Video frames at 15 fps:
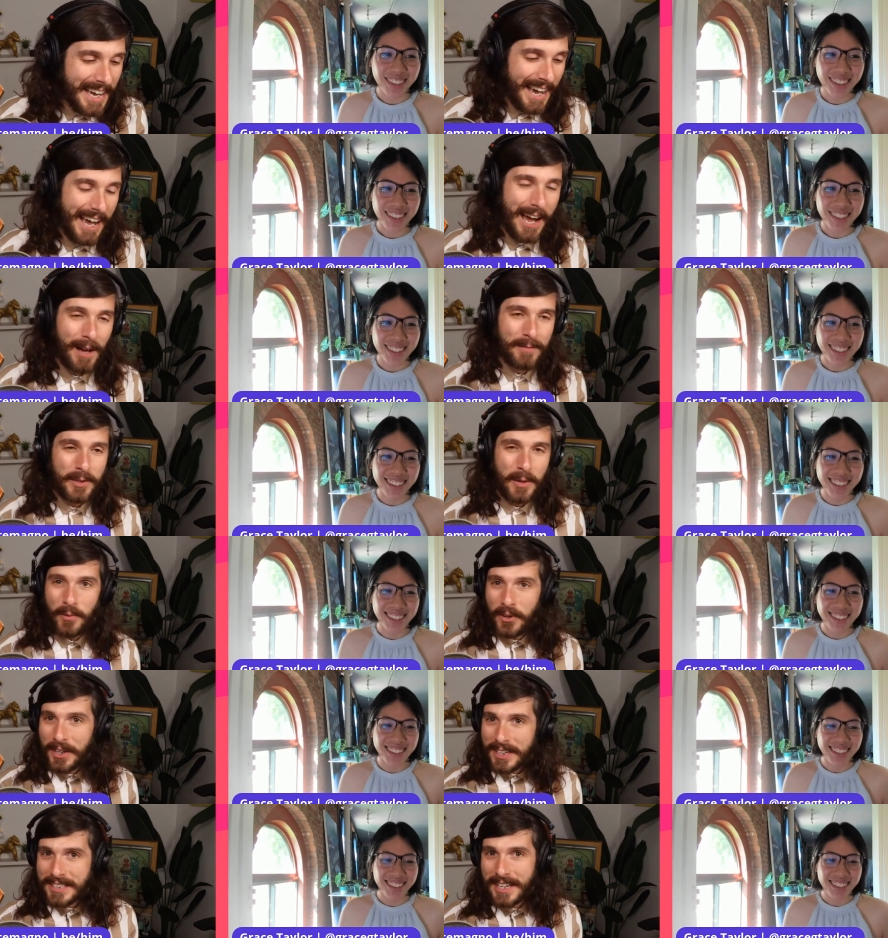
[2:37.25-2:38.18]
Speaker 1: Um, so I'm
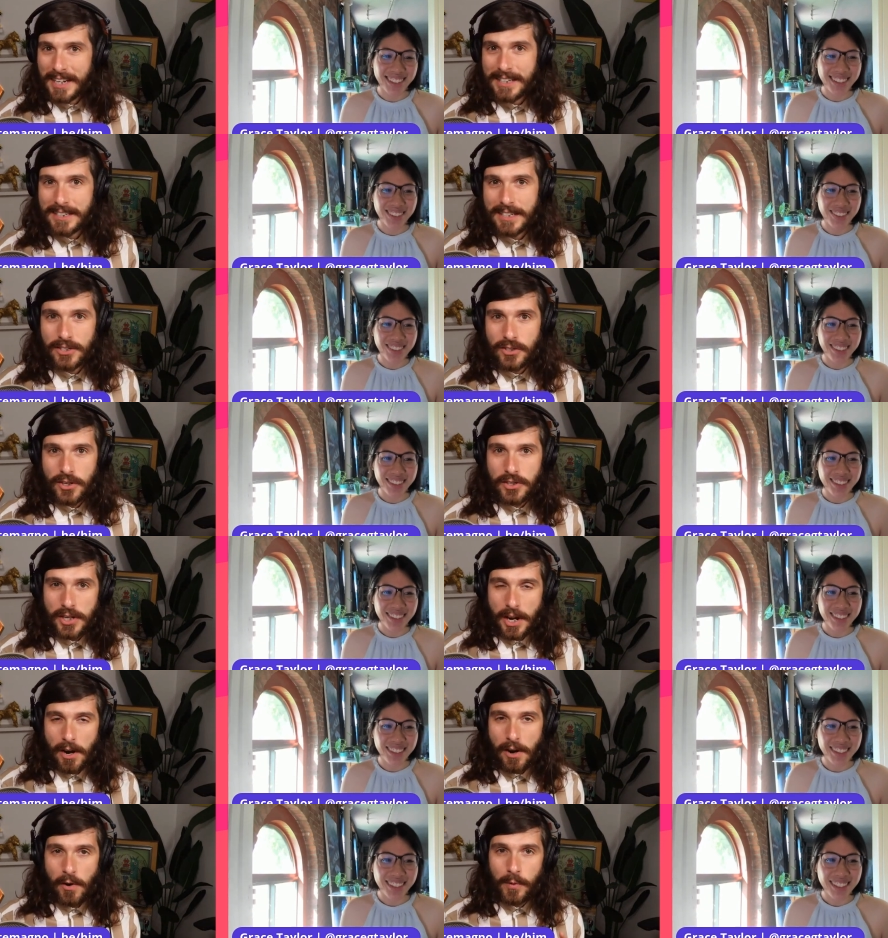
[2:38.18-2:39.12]
really excited to, to
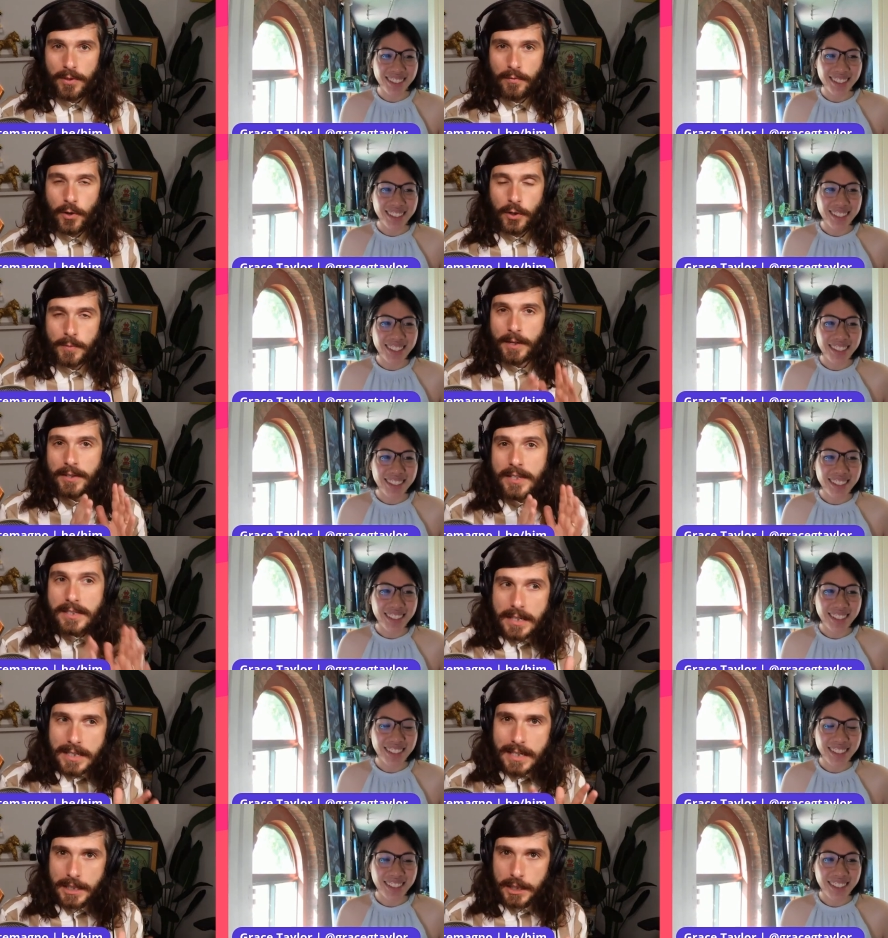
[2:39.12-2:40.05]
share it with folks. Now, this
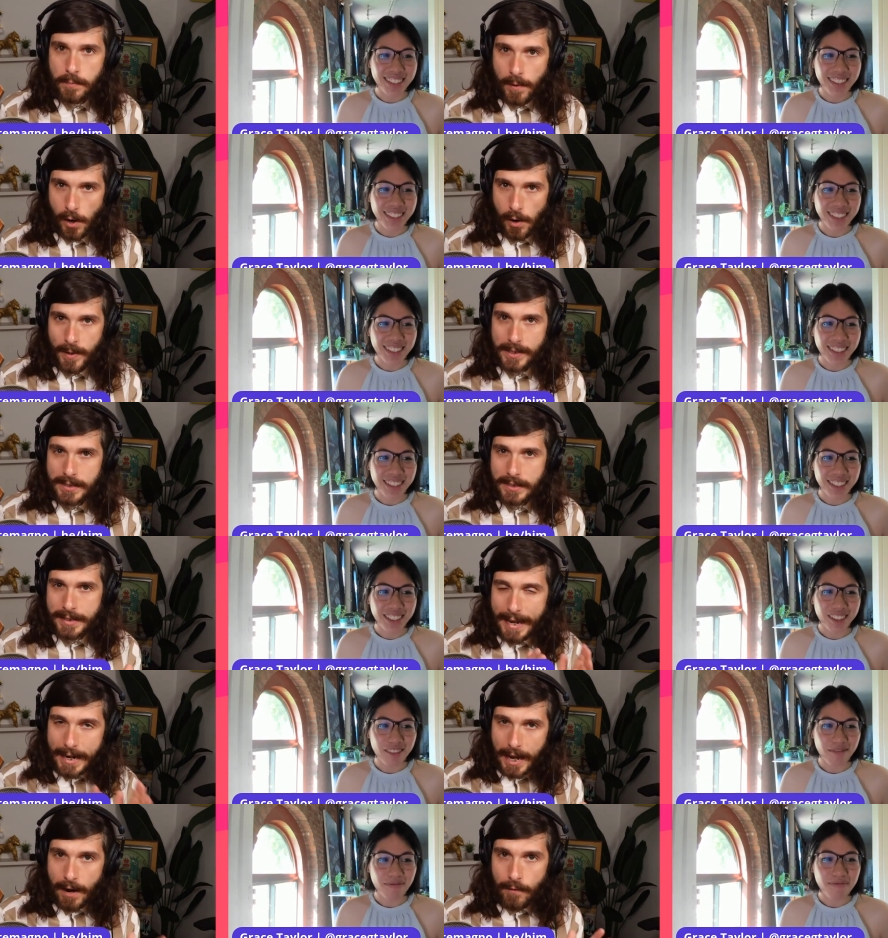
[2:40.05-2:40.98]
is an experiment, and
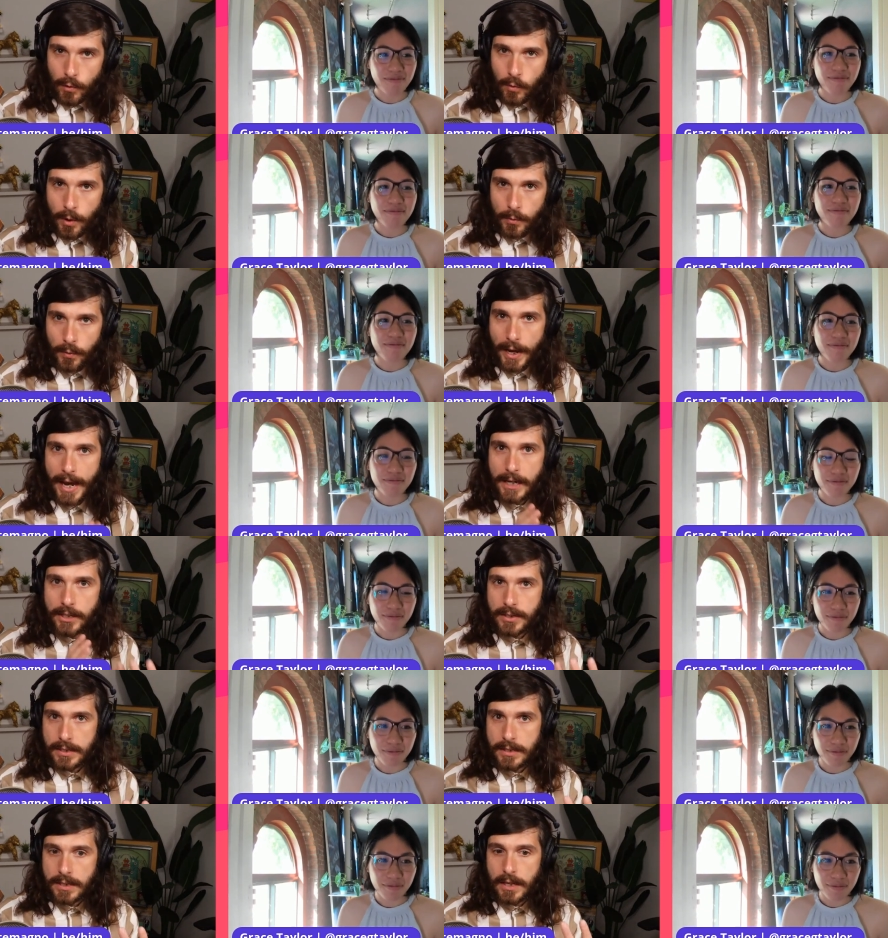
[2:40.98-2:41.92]
not everyone will
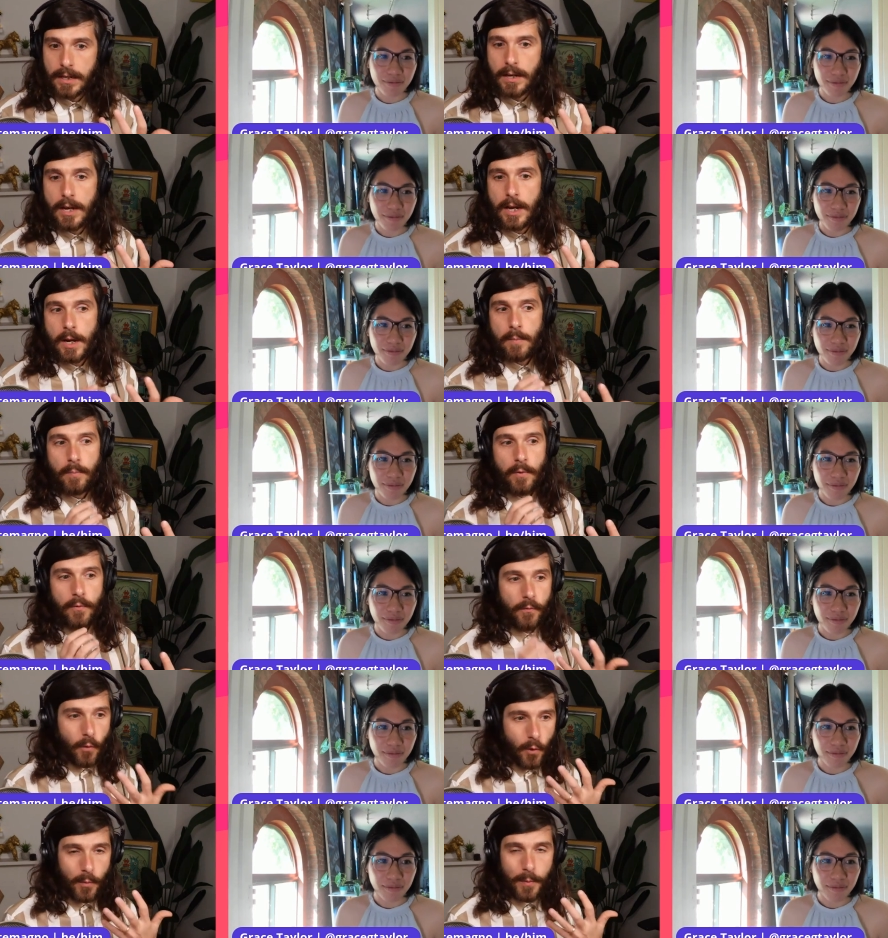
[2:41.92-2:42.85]
actually see it
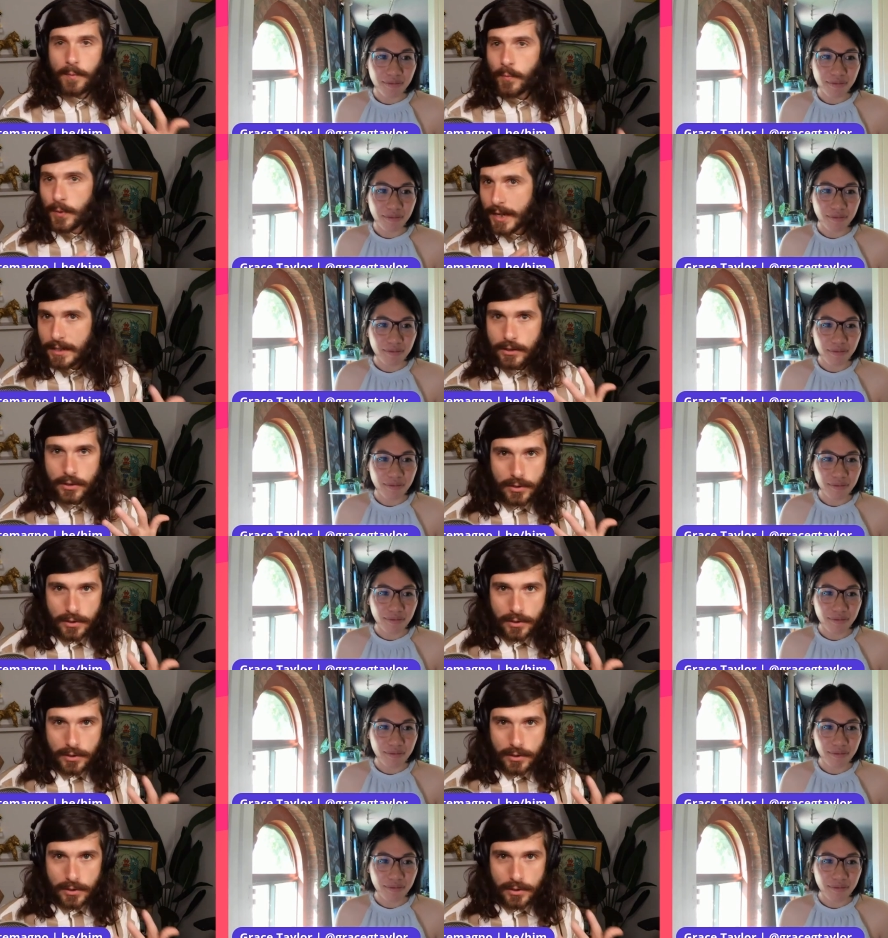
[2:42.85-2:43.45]
before we get